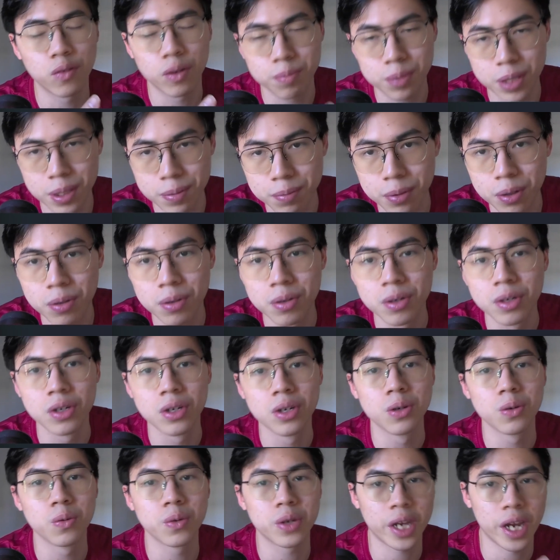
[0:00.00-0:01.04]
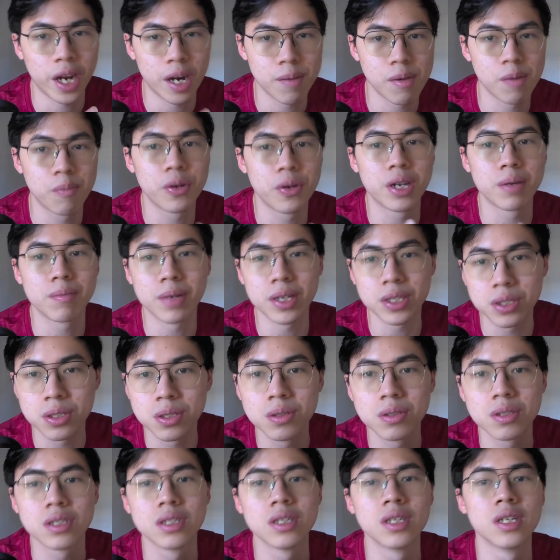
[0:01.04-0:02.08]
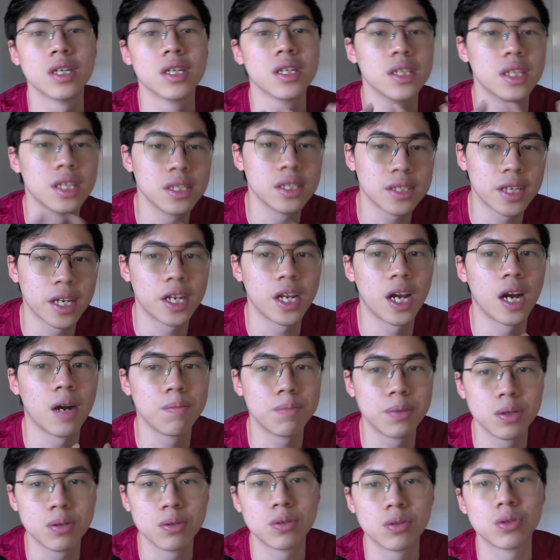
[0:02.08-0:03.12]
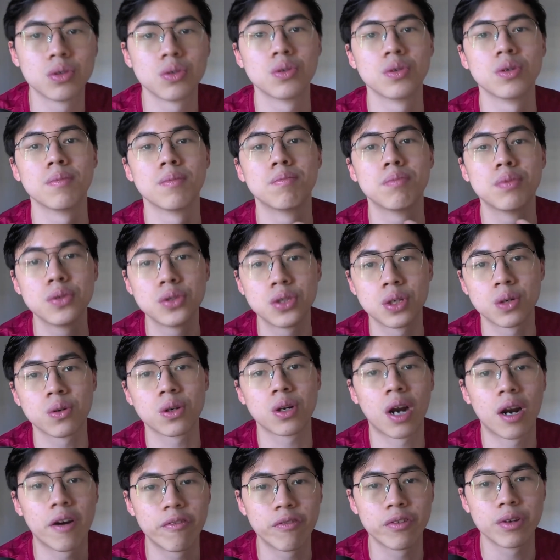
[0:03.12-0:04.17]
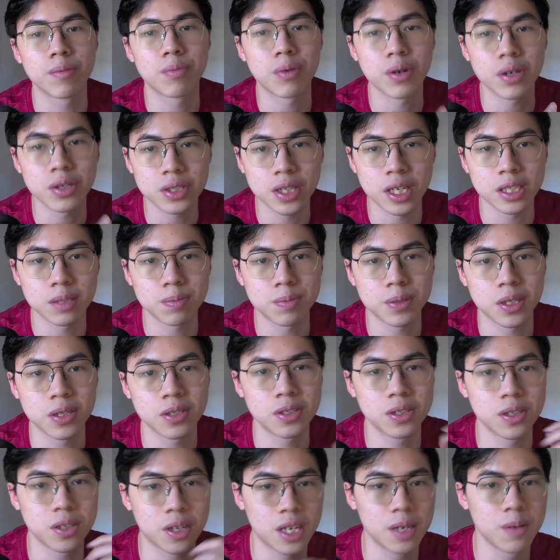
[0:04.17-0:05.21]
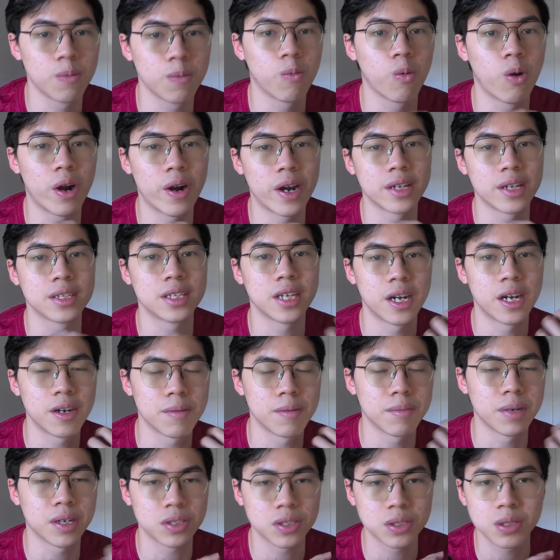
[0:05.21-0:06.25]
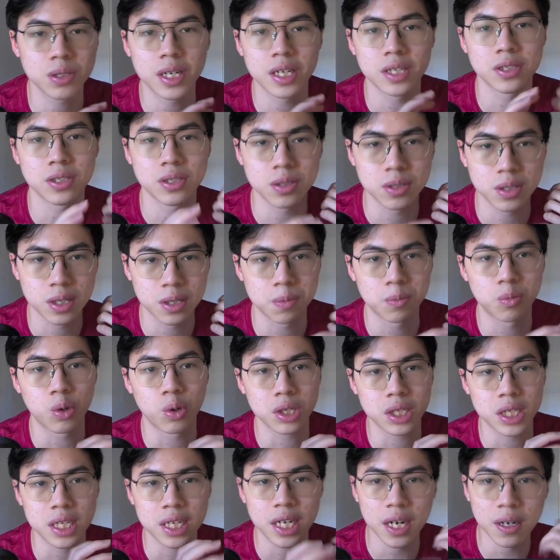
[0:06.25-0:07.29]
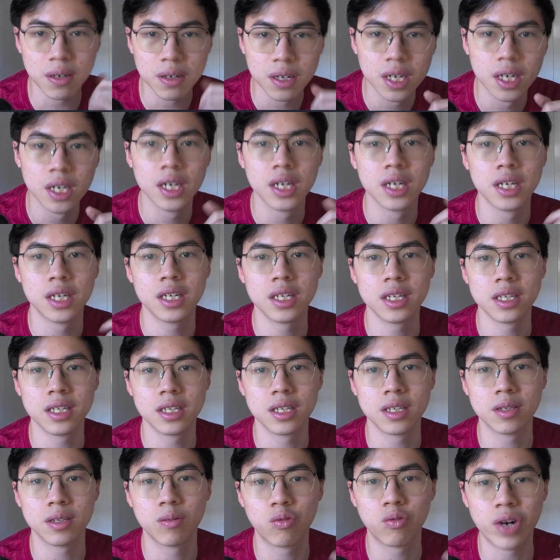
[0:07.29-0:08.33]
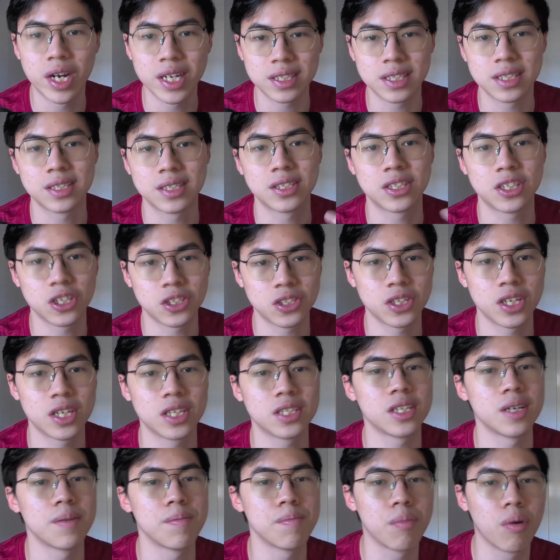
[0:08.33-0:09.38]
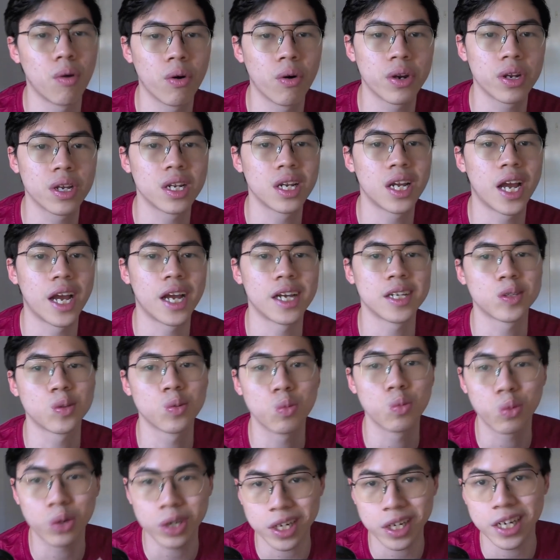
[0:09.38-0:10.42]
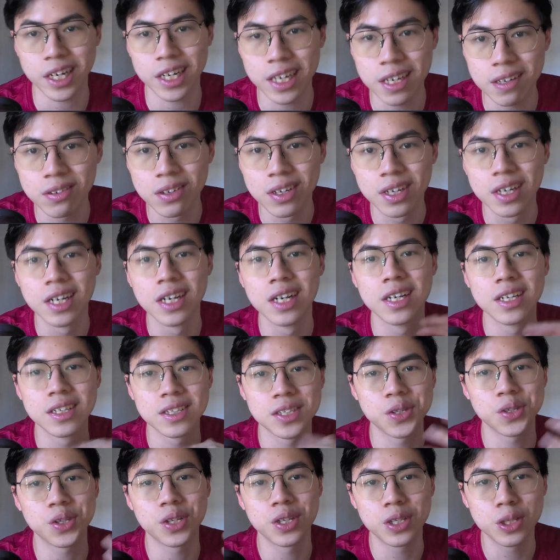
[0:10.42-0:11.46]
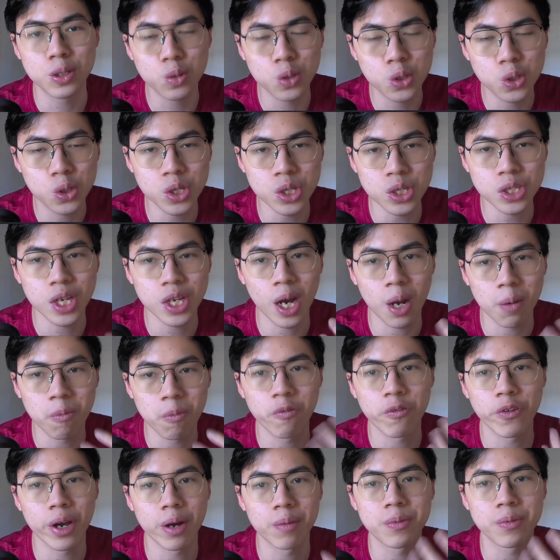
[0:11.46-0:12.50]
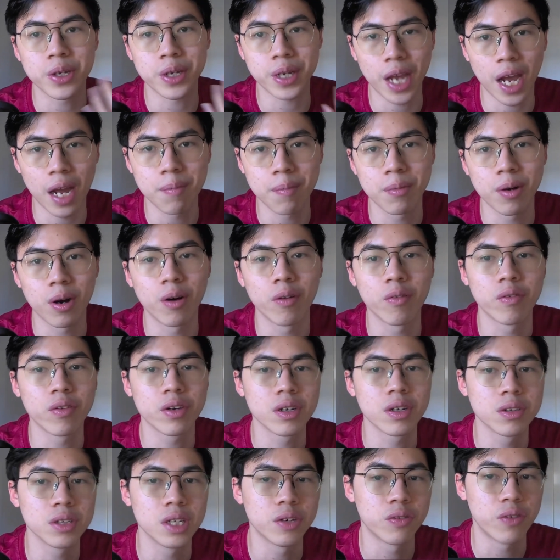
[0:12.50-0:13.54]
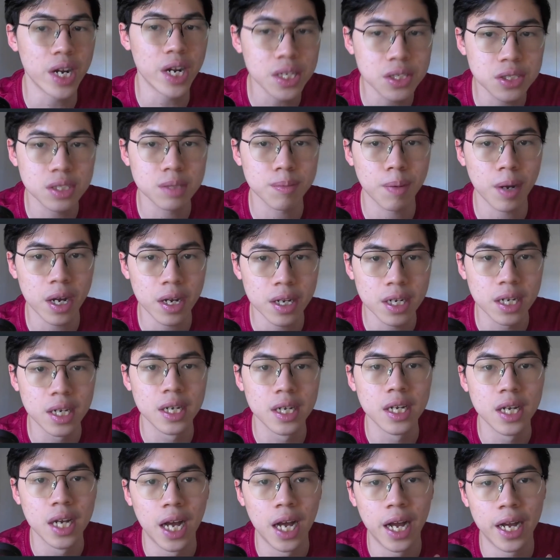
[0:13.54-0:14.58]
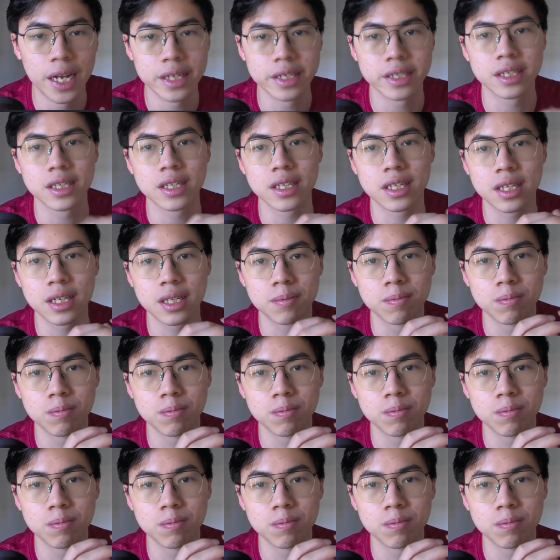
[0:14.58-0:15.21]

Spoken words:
for people who care about building muscles, this can help you to boost your recovery process because you keep wear and tear your muscle as you are working out. Rest is just as important as working out. So the nutrients help fill up the gap of the rest part and